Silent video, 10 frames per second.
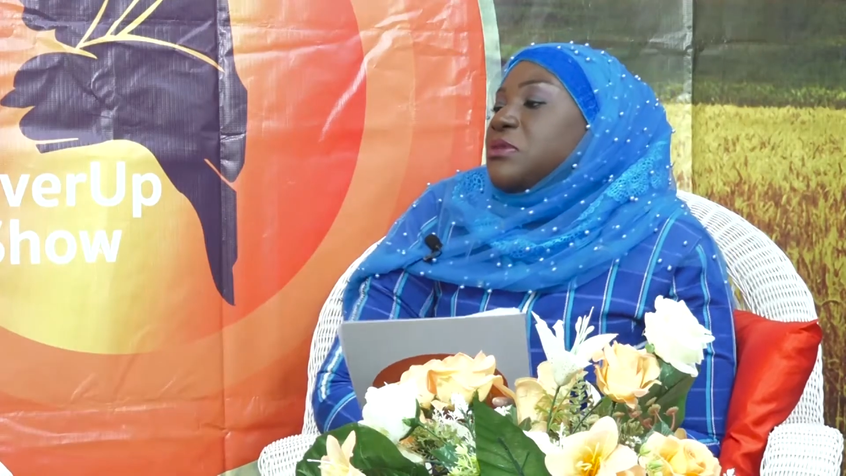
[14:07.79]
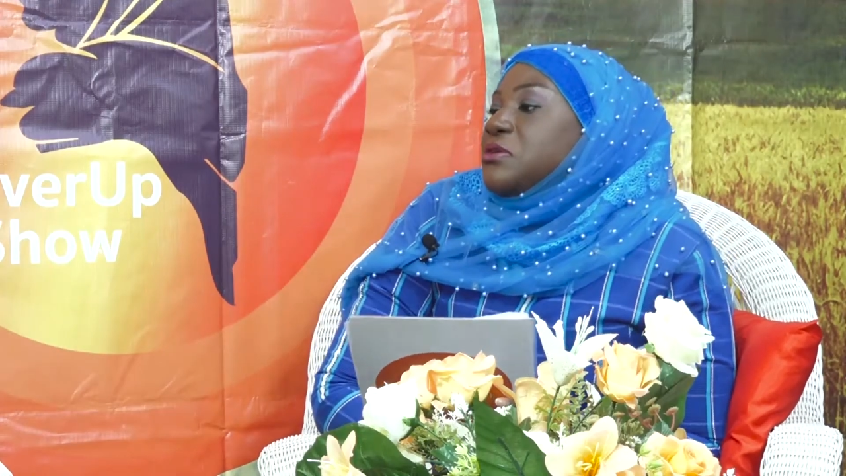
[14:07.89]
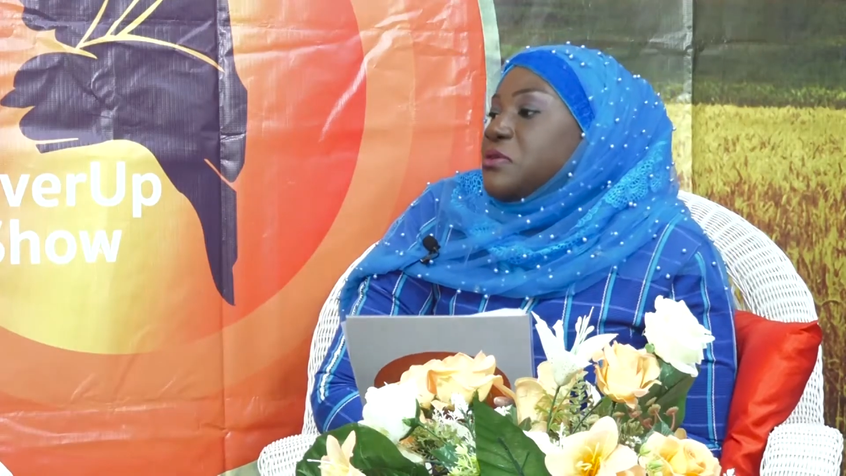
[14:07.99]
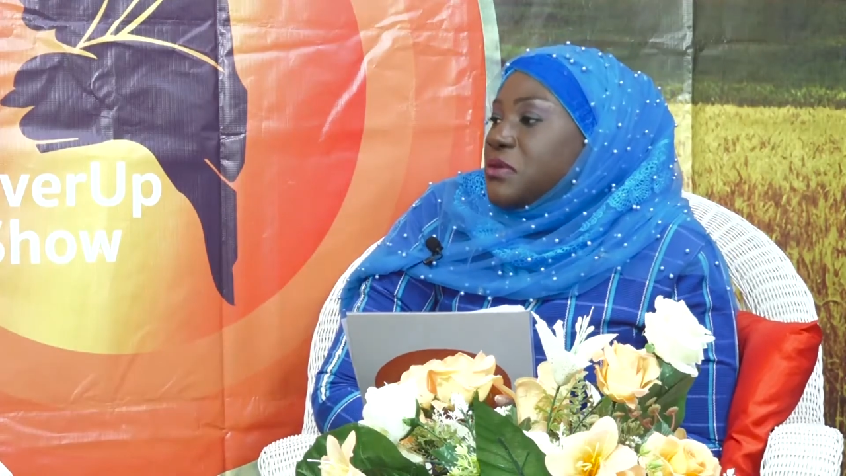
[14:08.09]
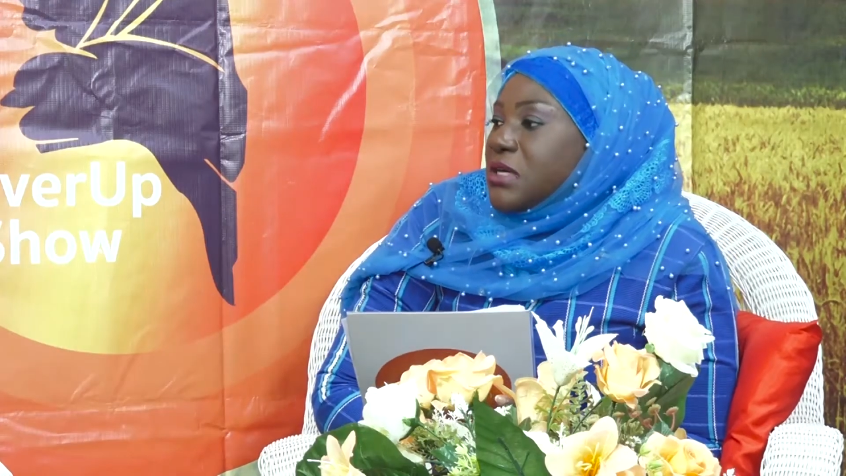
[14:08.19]

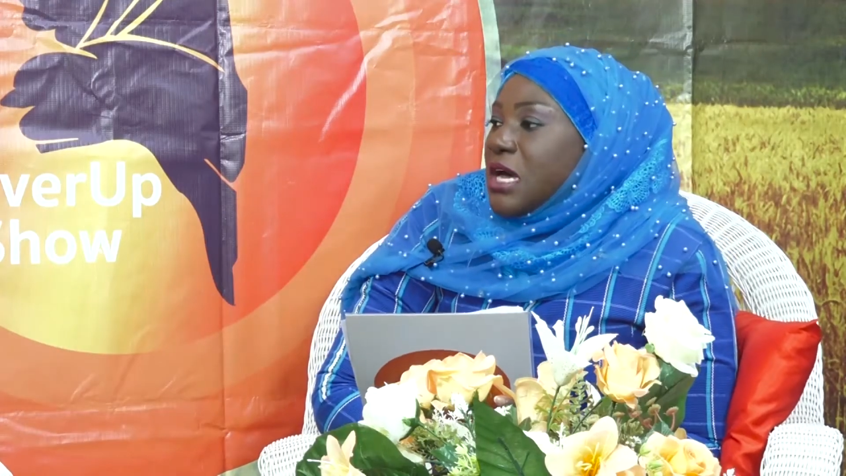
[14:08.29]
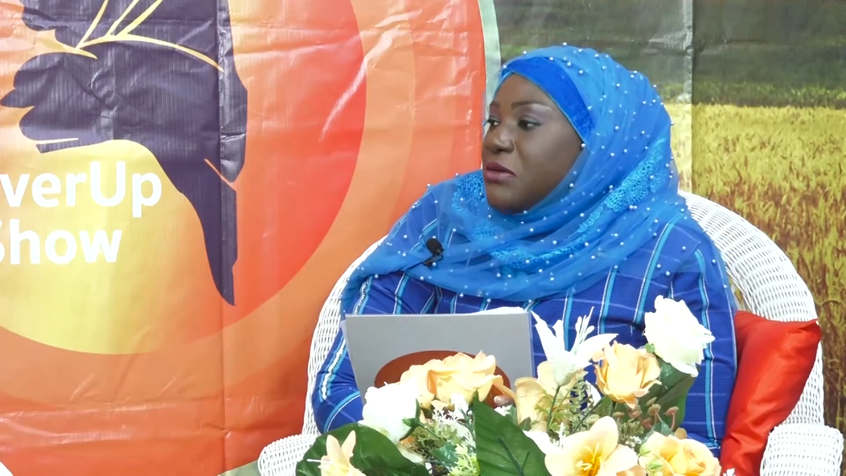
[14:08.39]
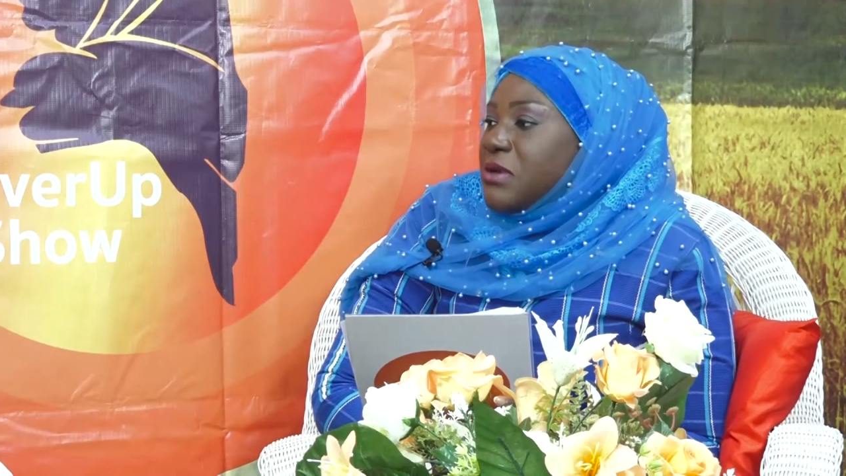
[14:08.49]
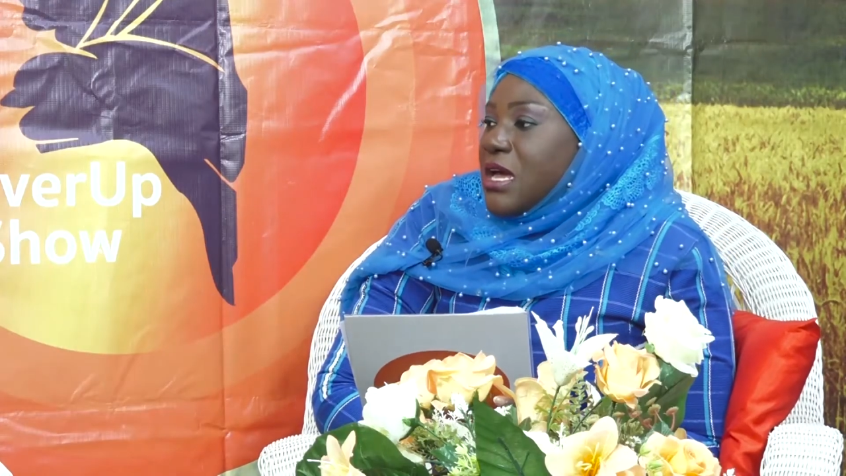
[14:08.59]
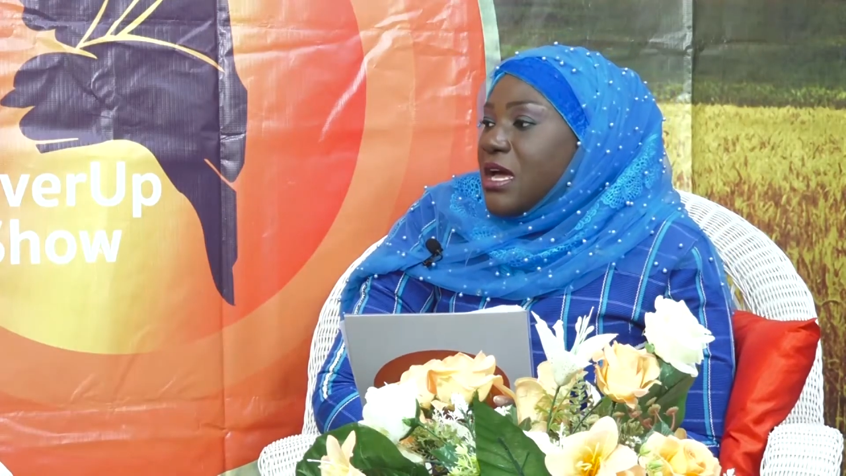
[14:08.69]
you know,
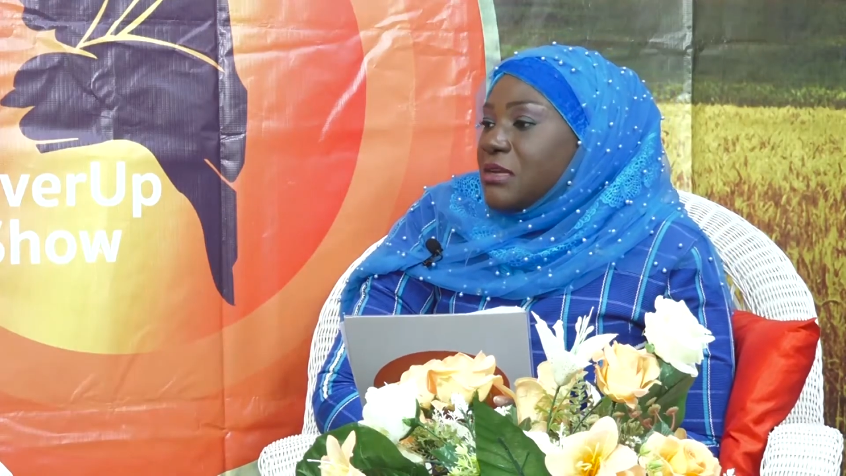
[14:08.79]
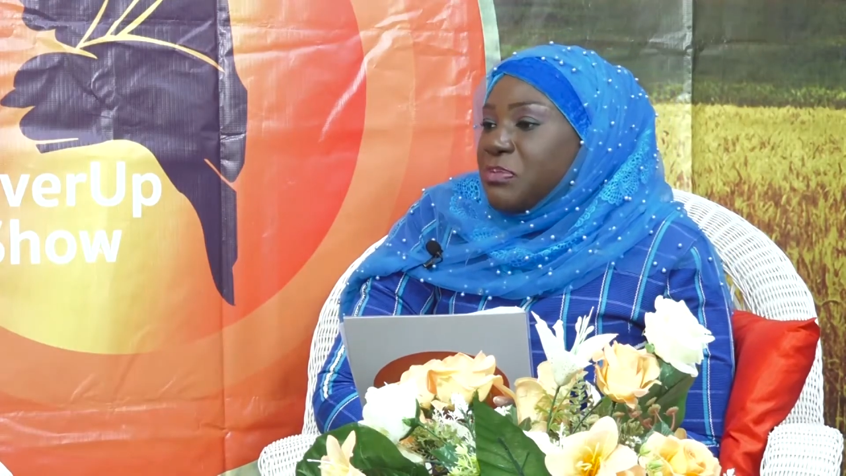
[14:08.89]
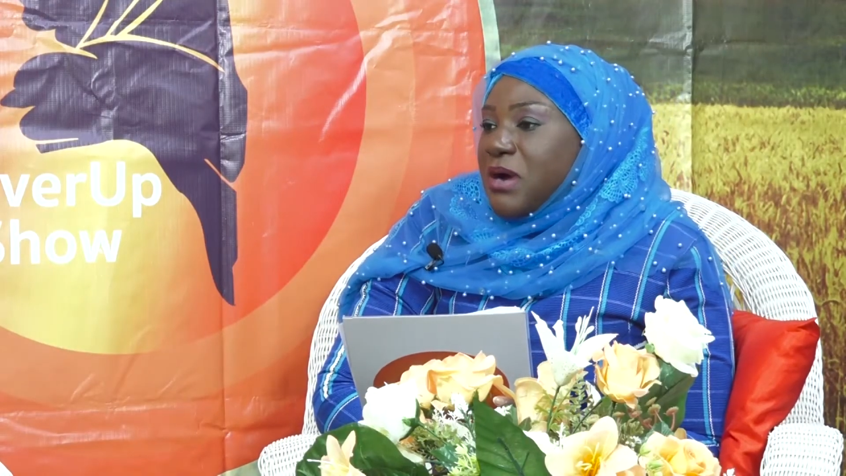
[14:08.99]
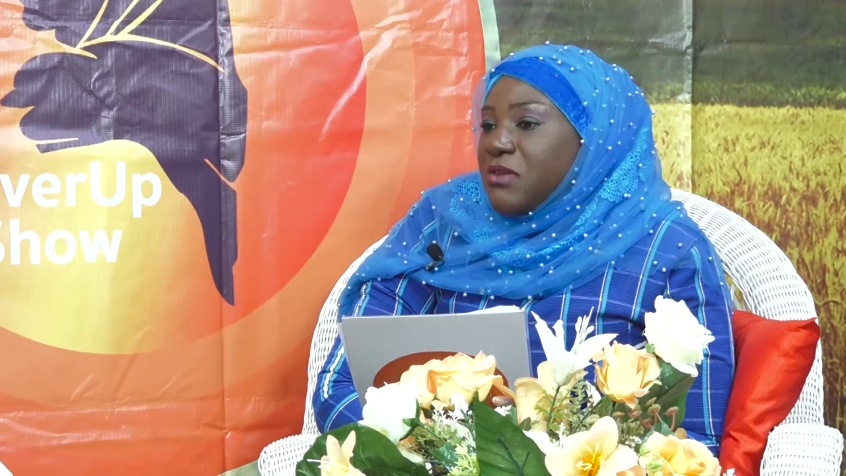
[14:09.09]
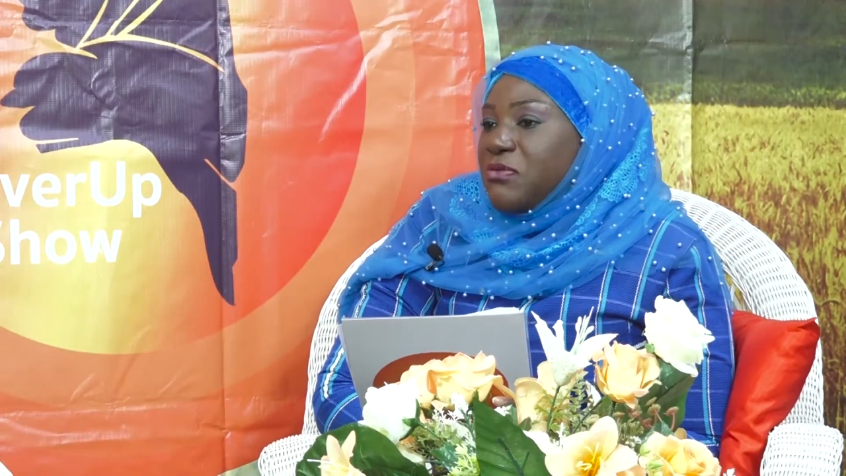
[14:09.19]
career
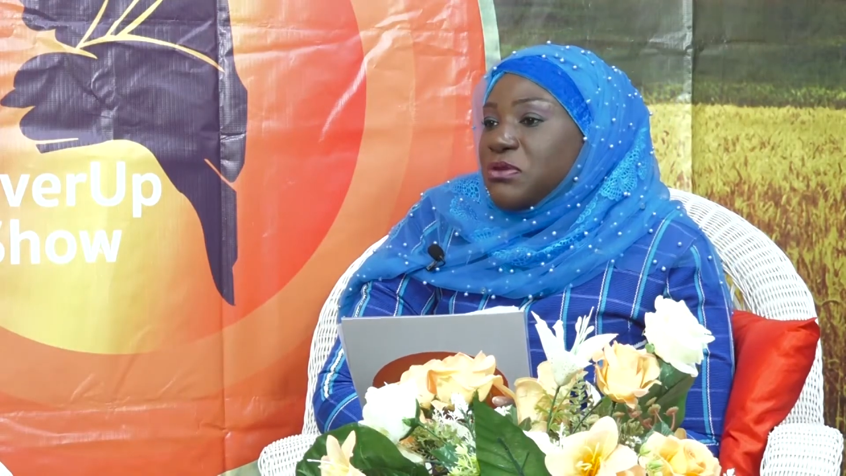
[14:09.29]
path?